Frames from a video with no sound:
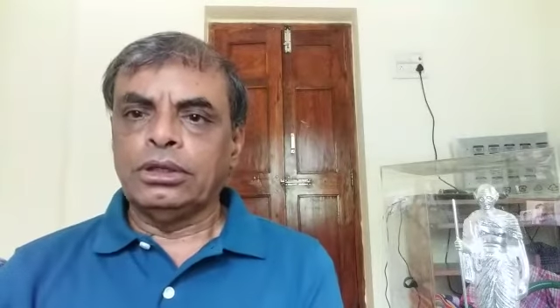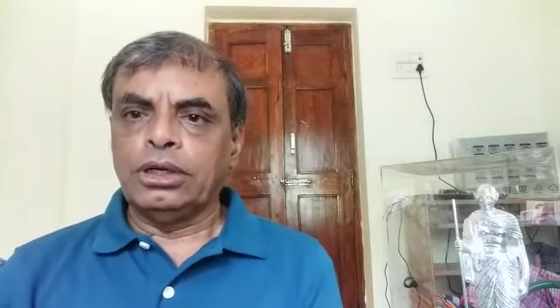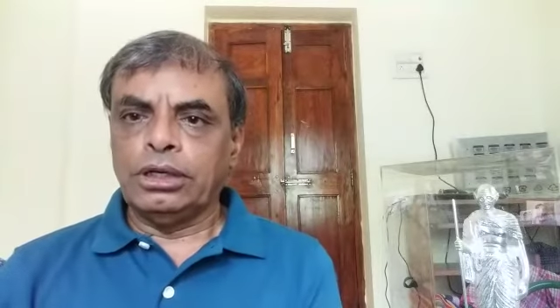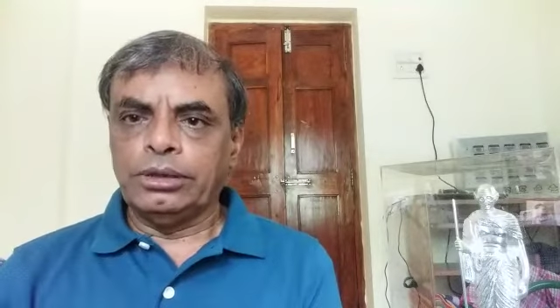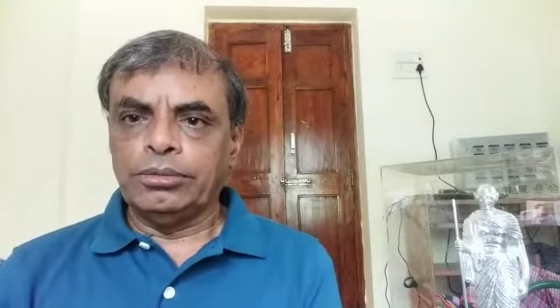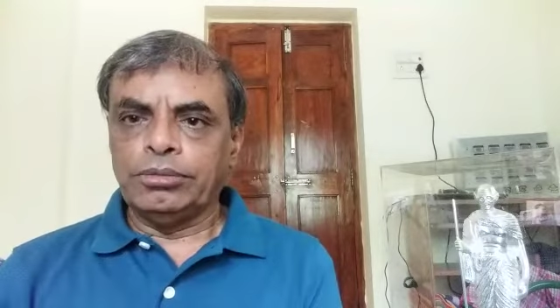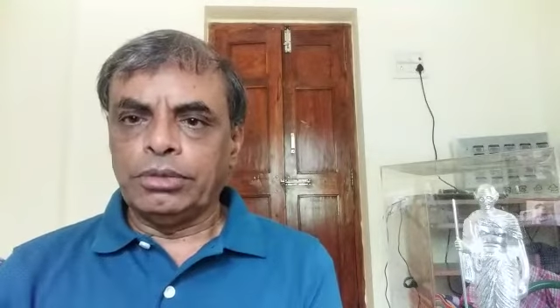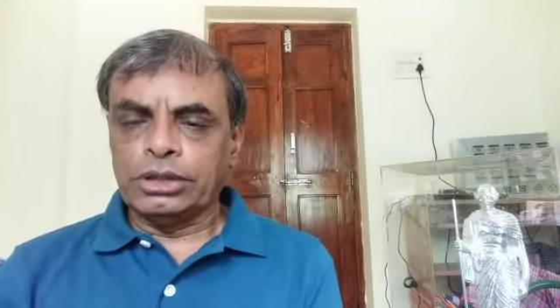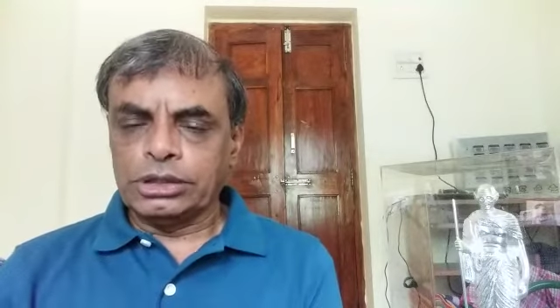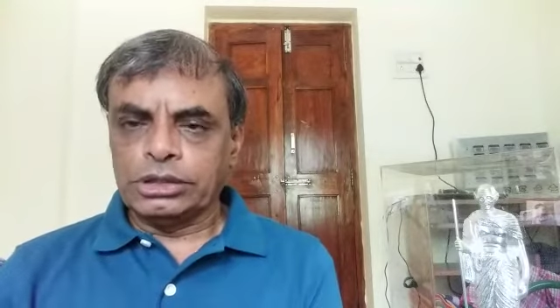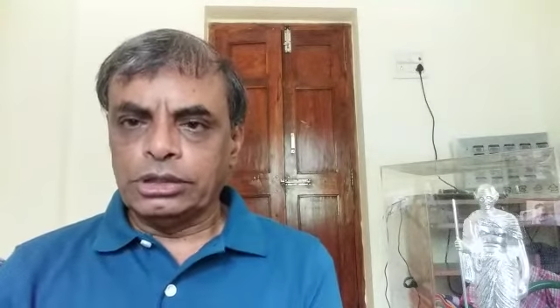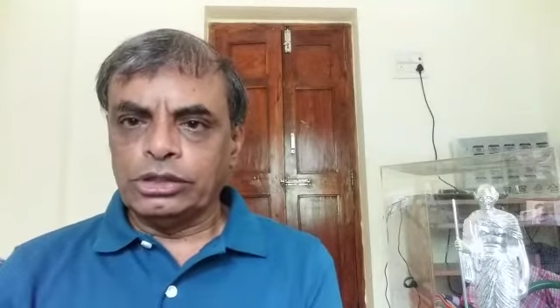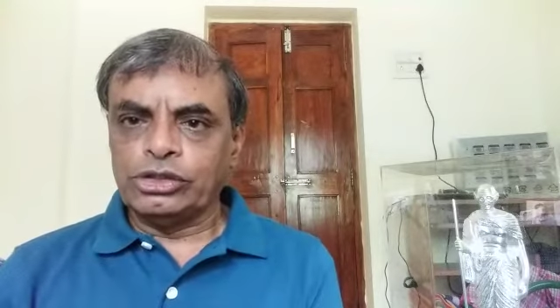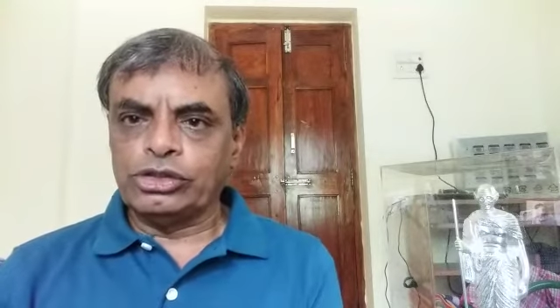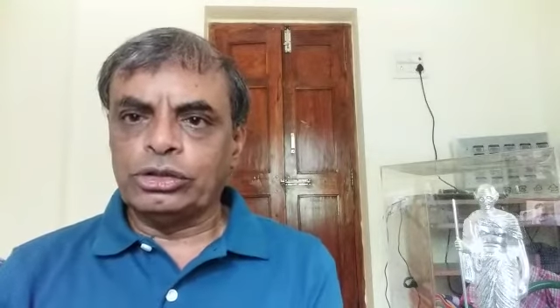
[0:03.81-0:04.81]
I am
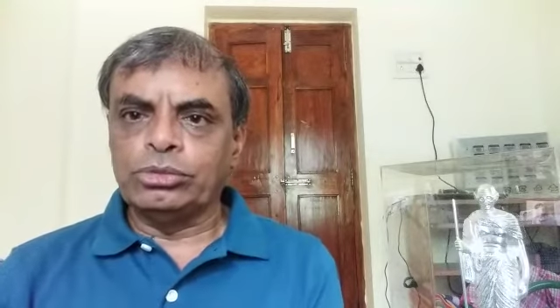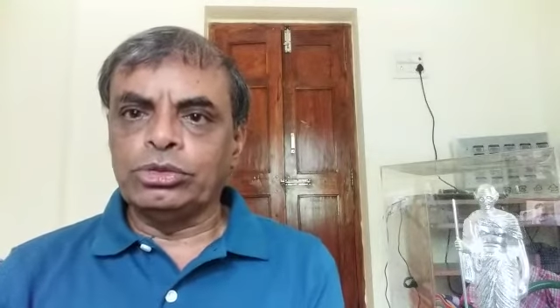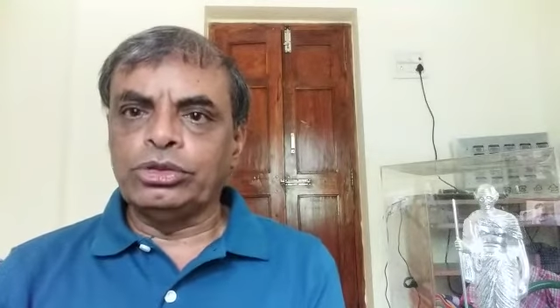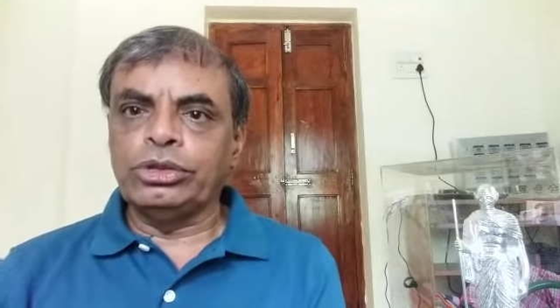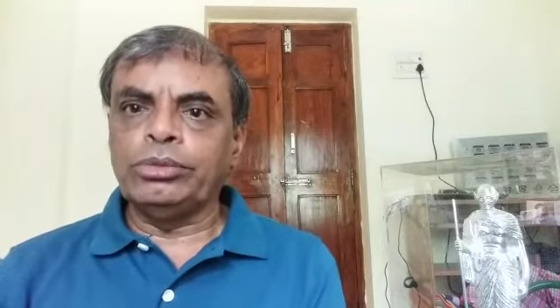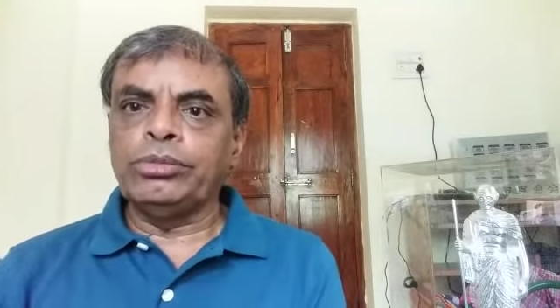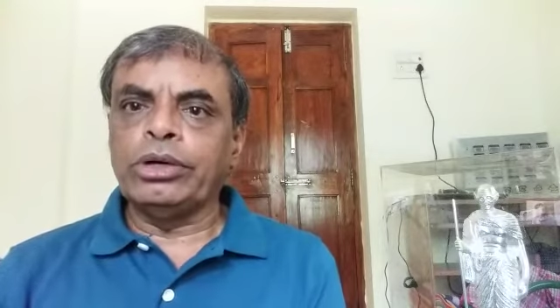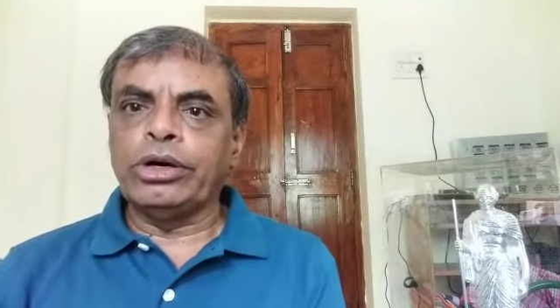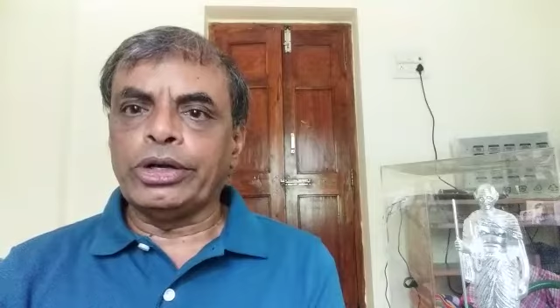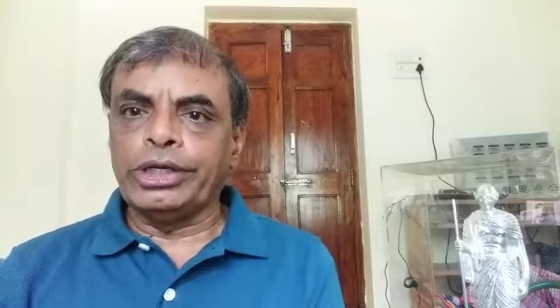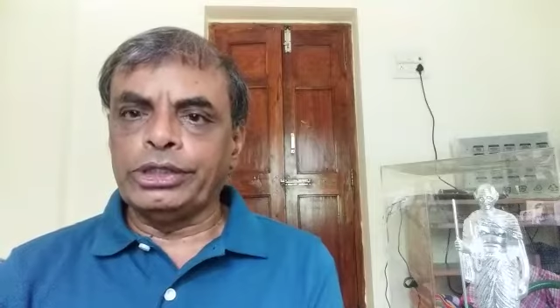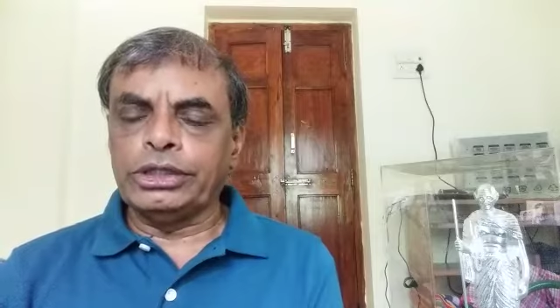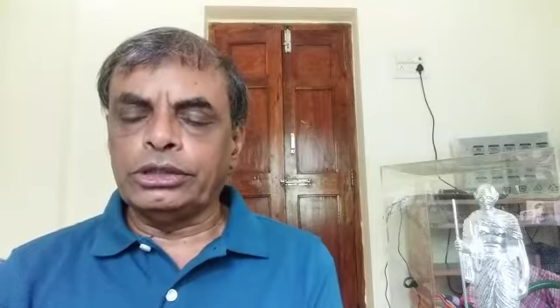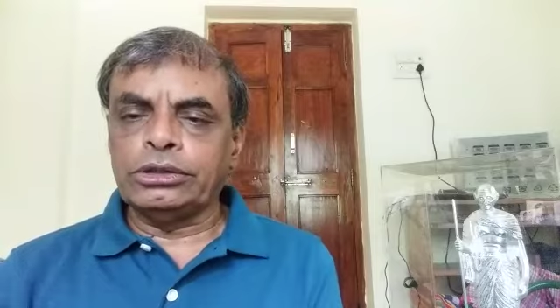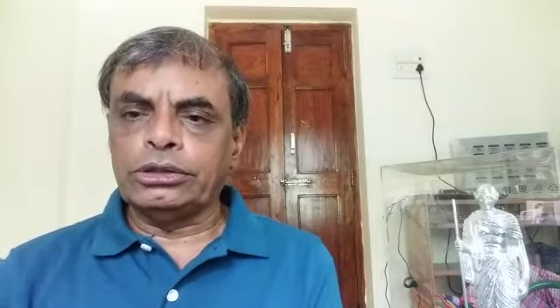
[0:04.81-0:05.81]
Bhaskaran Krishnamurthy,
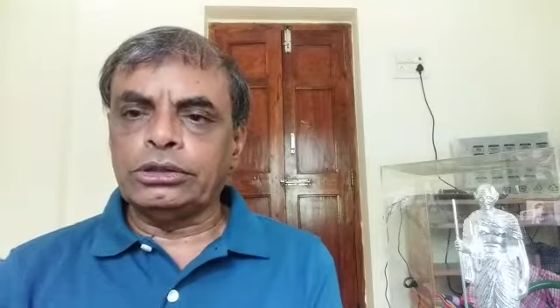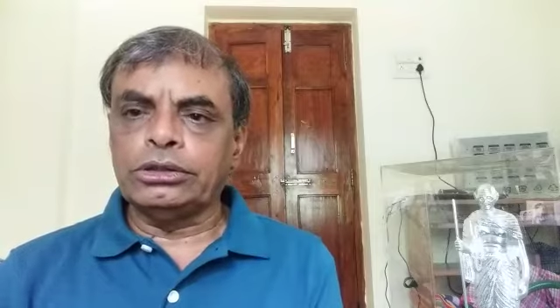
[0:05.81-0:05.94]
writer,